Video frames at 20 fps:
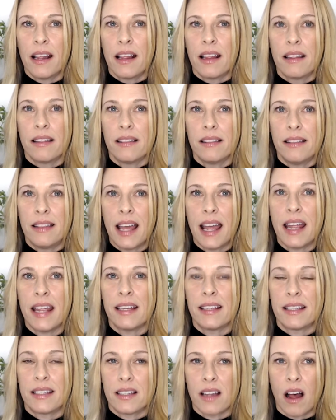they
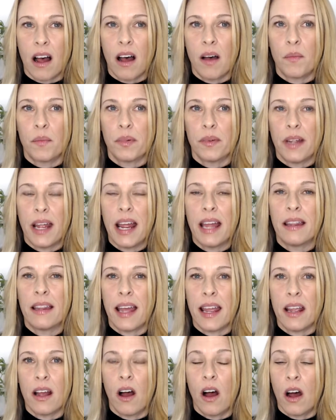stop and
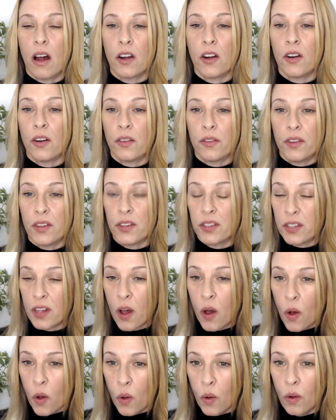they honor the
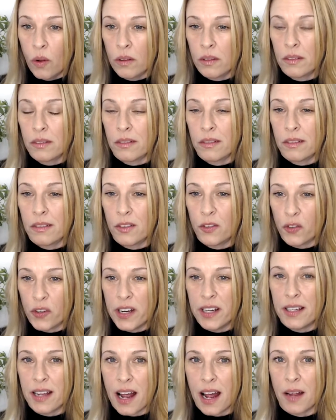soul 3
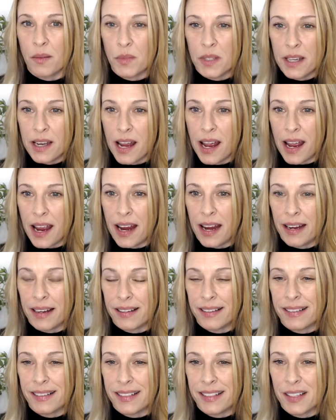times a day.
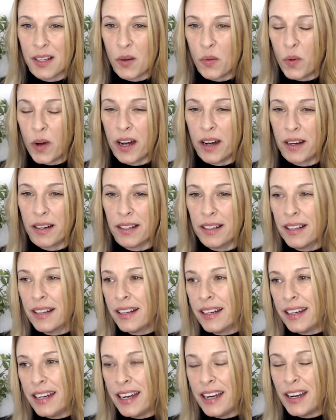So where,
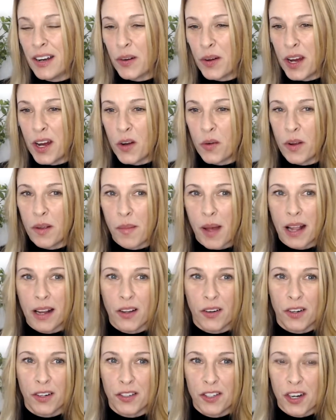here we might go
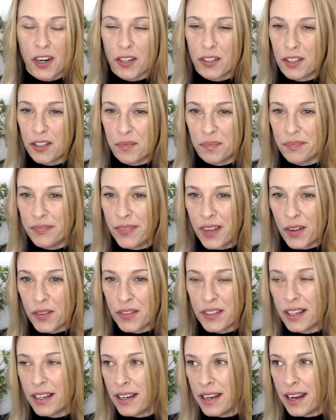to church on
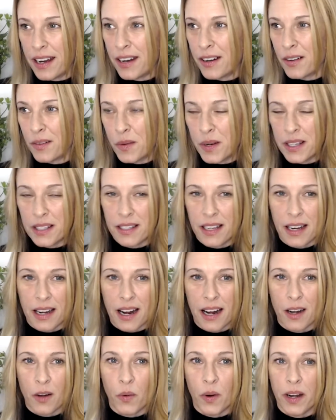Sunday or Wednesday
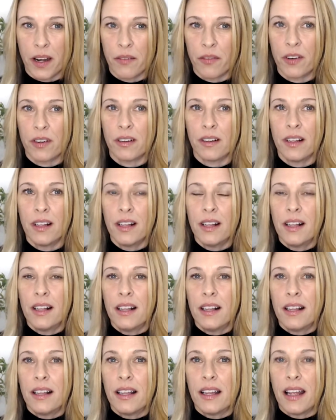night or whatever,
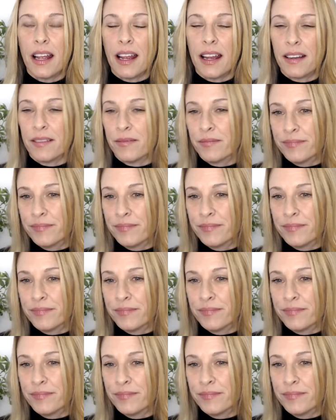and